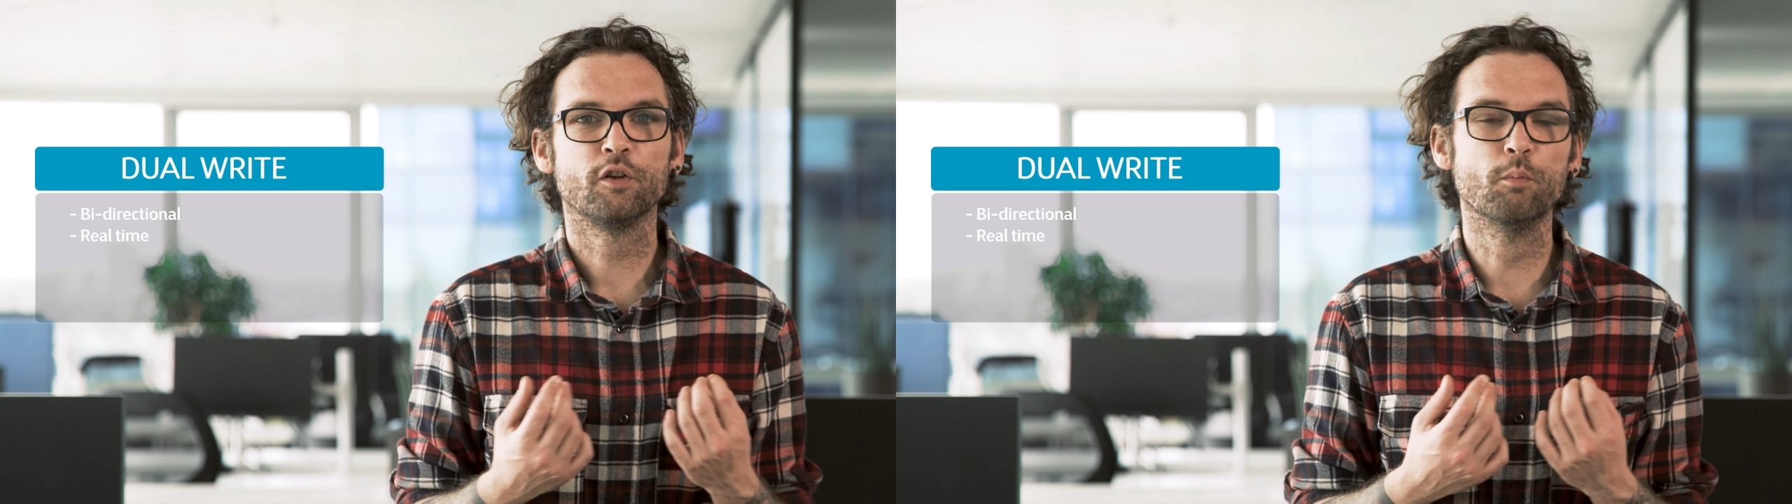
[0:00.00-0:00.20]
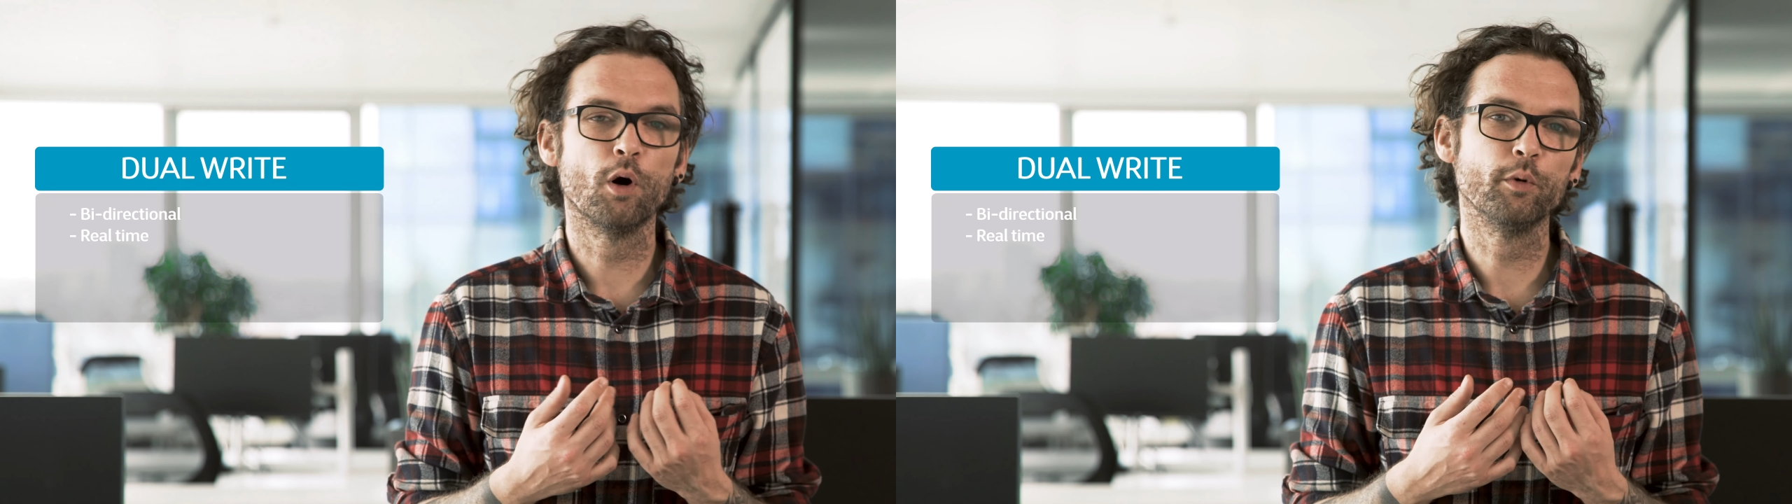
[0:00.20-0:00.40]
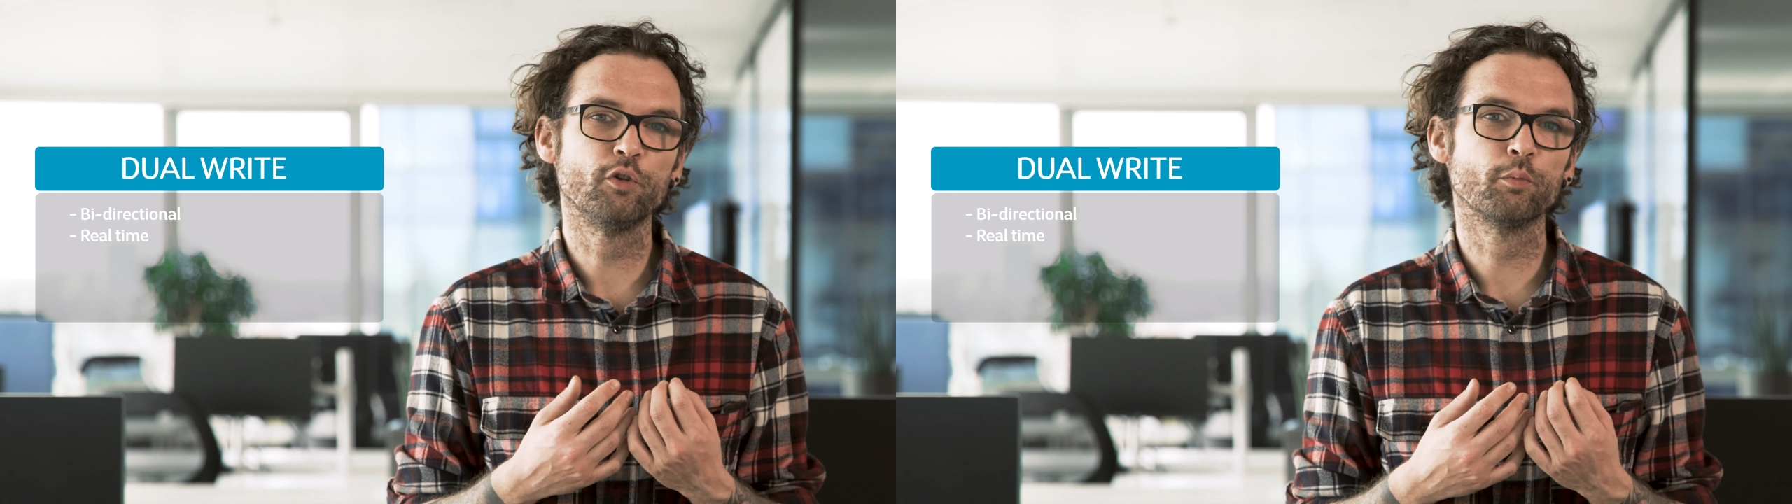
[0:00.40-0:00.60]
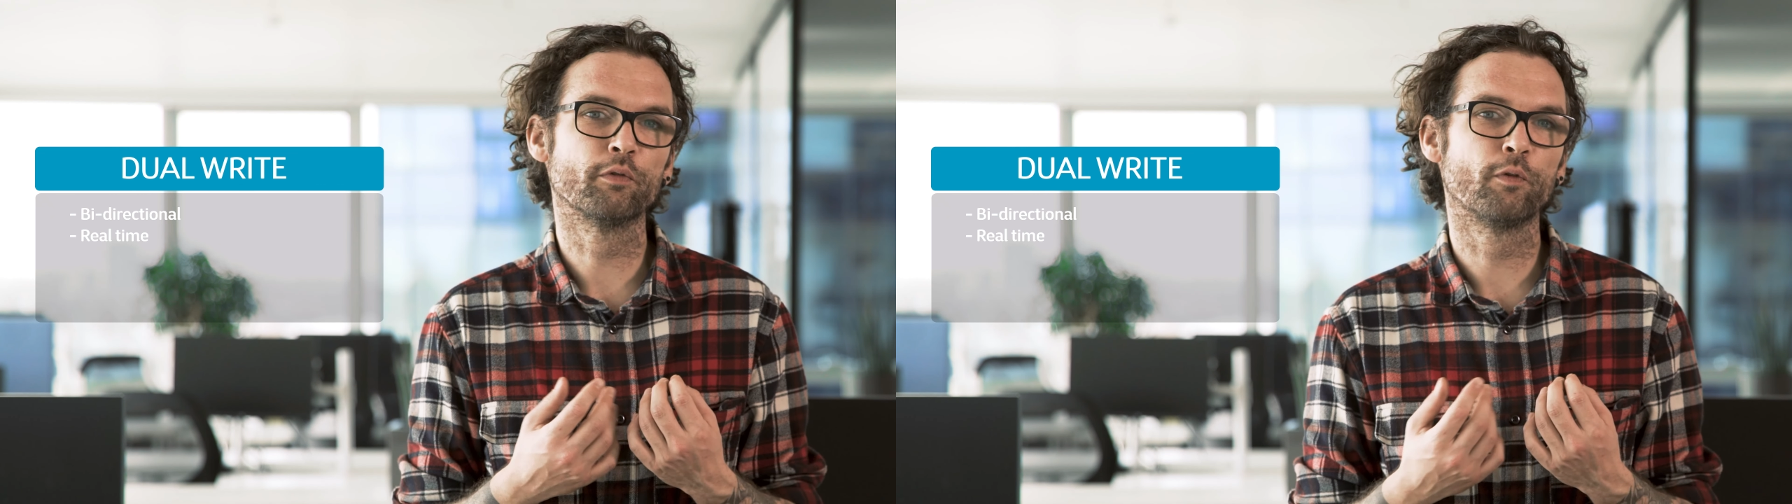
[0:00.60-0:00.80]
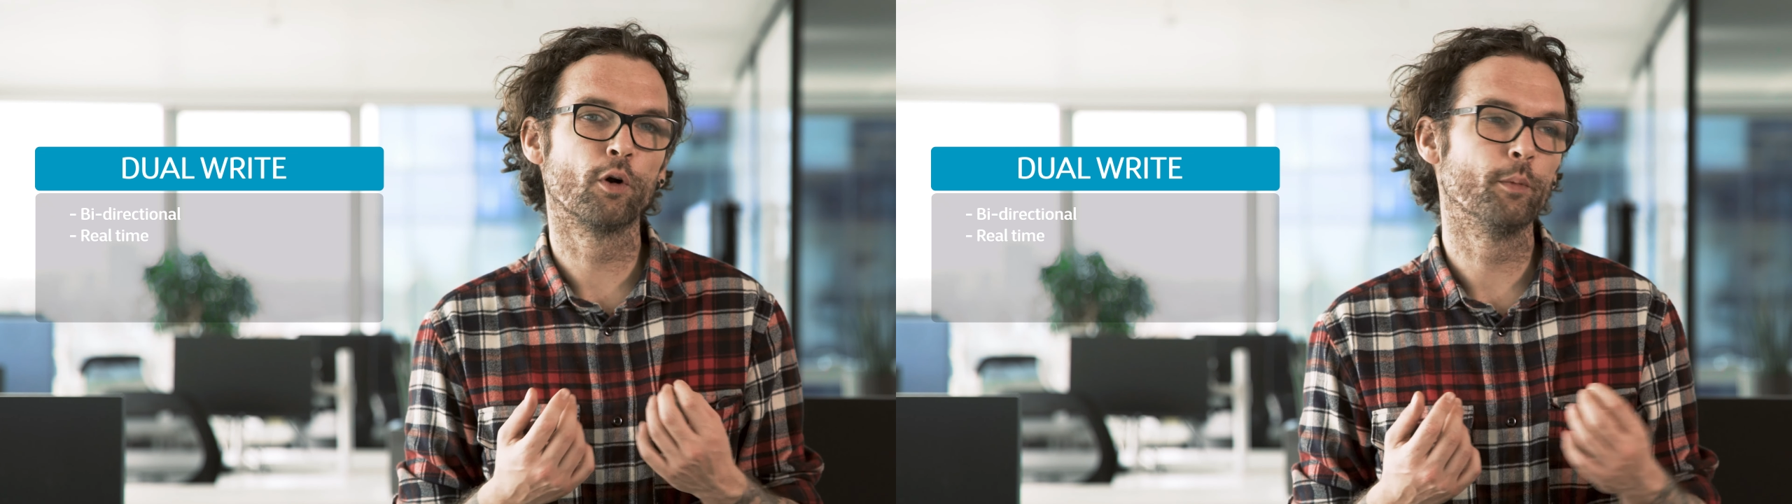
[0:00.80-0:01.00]
The moment you
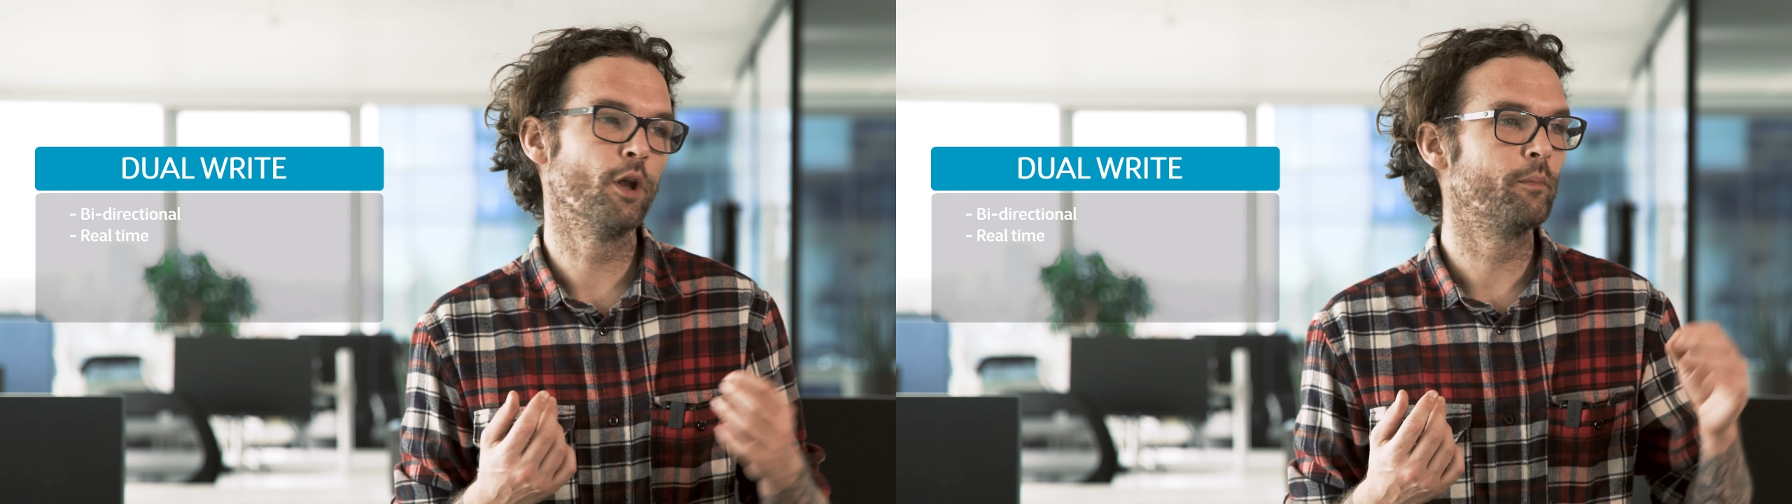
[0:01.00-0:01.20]
perform an